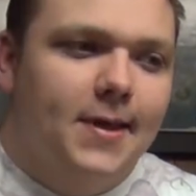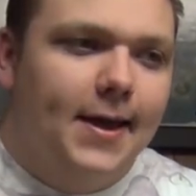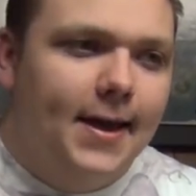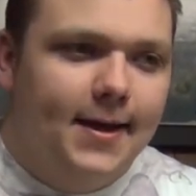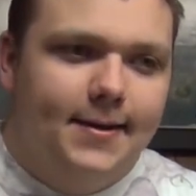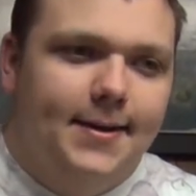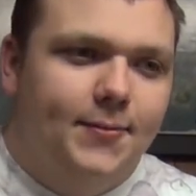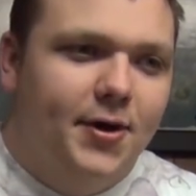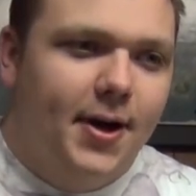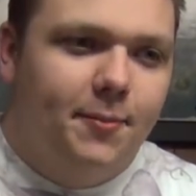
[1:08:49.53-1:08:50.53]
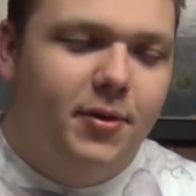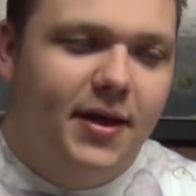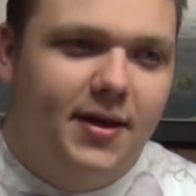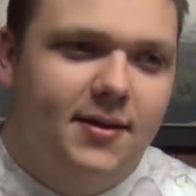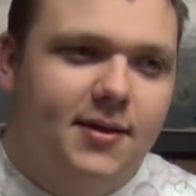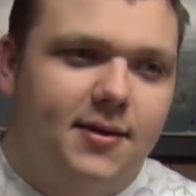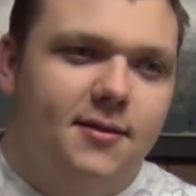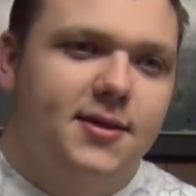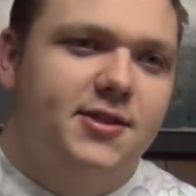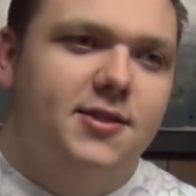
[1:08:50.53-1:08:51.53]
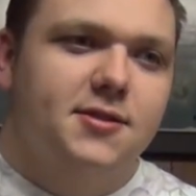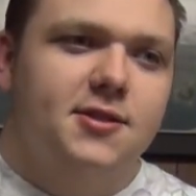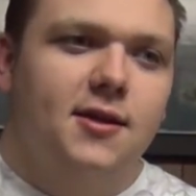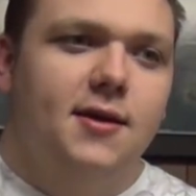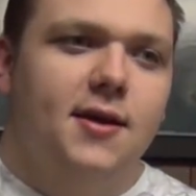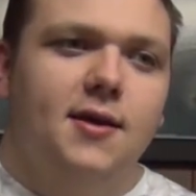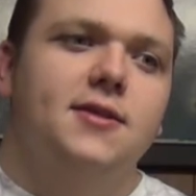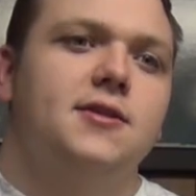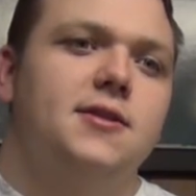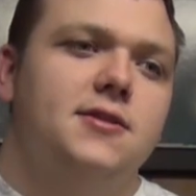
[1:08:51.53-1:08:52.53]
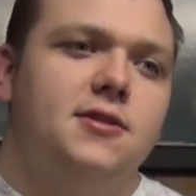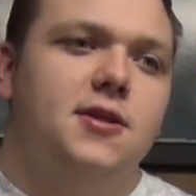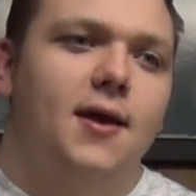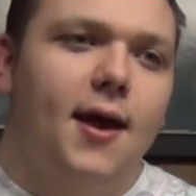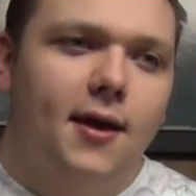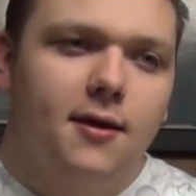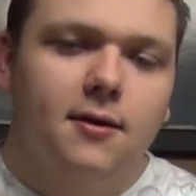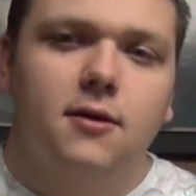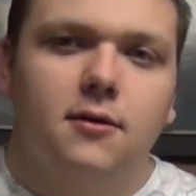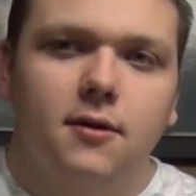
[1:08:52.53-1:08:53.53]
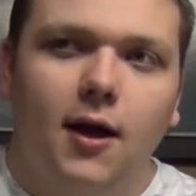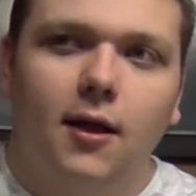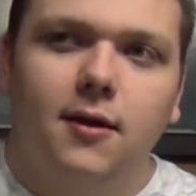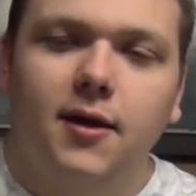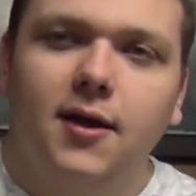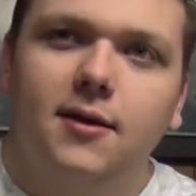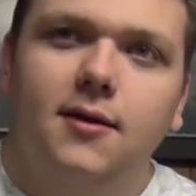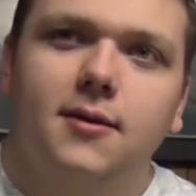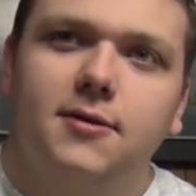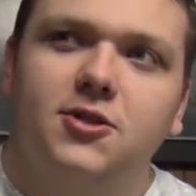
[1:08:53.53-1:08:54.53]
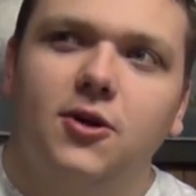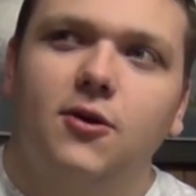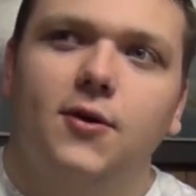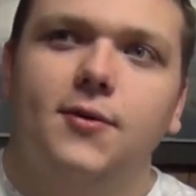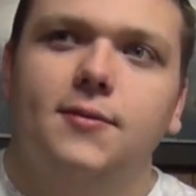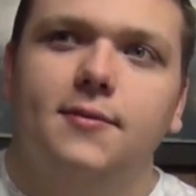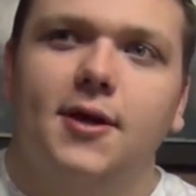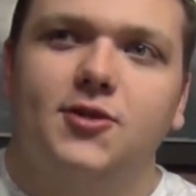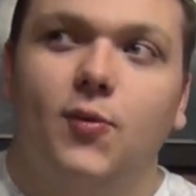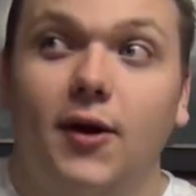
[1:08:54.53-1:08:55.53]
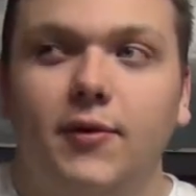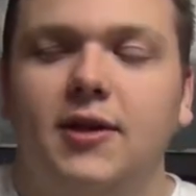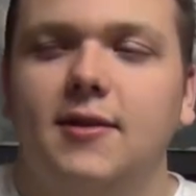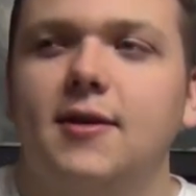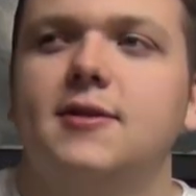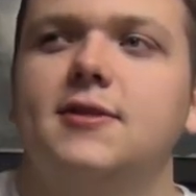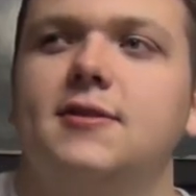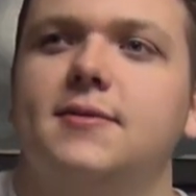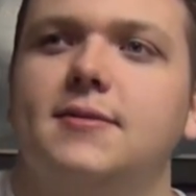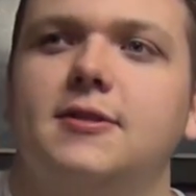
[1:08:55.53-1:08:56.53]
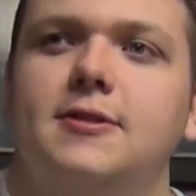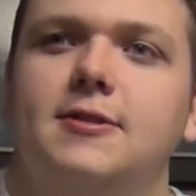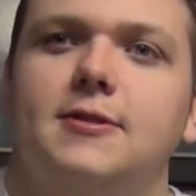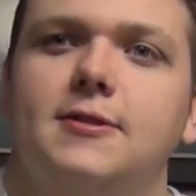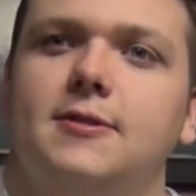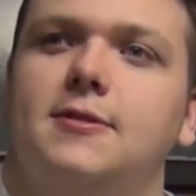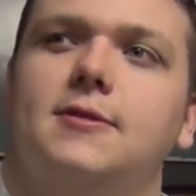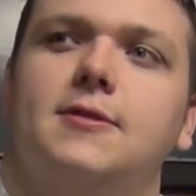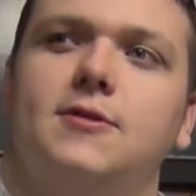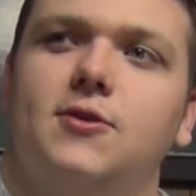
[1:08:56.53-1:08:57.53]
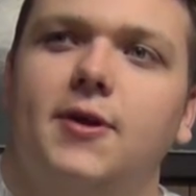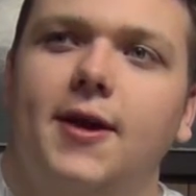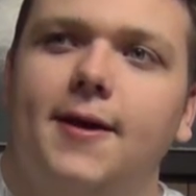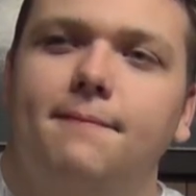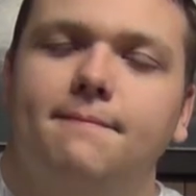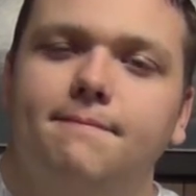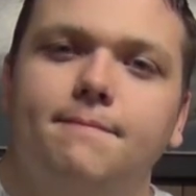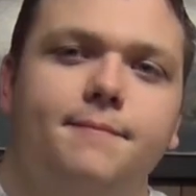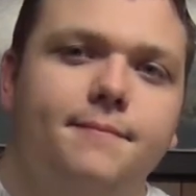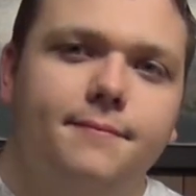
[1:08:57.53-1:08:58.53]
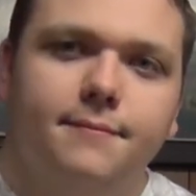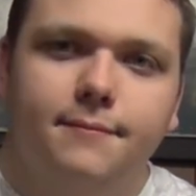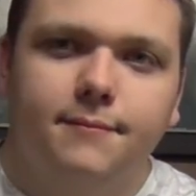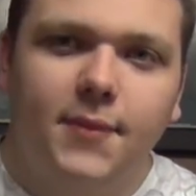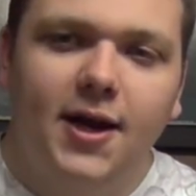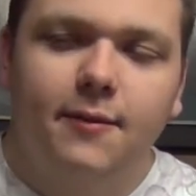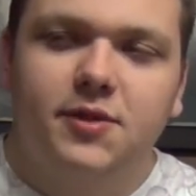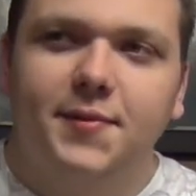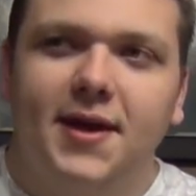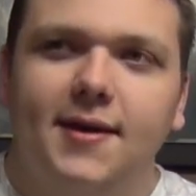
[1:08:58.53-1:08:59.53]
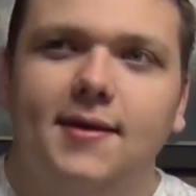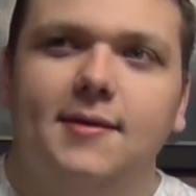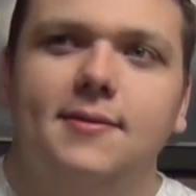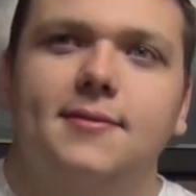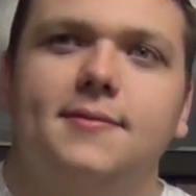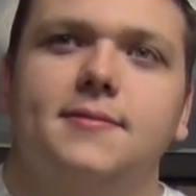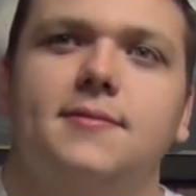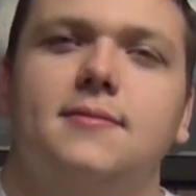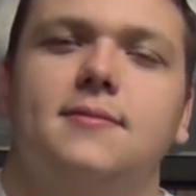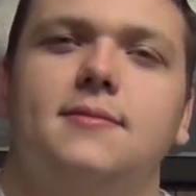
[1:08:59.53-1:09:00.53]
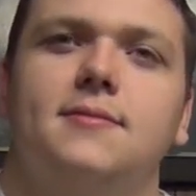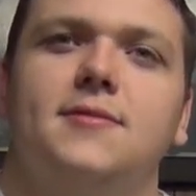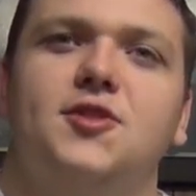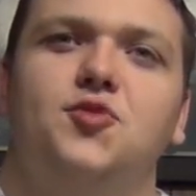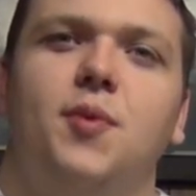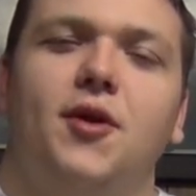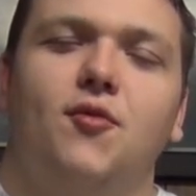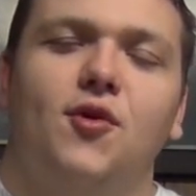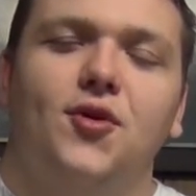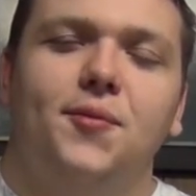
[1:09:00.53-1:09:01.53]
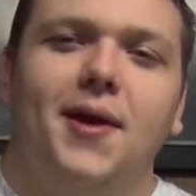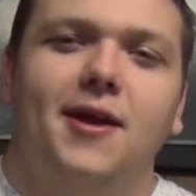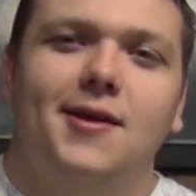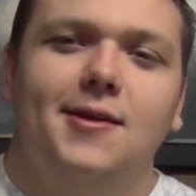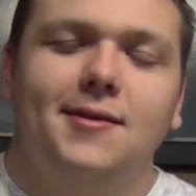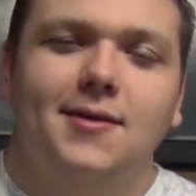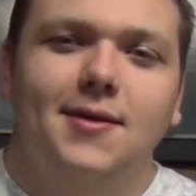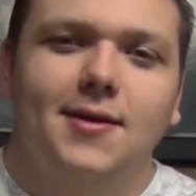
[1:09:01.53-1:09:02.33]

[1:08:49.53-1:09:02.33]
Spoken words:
again, we're not playing this Sunday as it is Egg Holiday, so that's why we did this. So, yeah. My name is Mang. This has been Roll Mangging,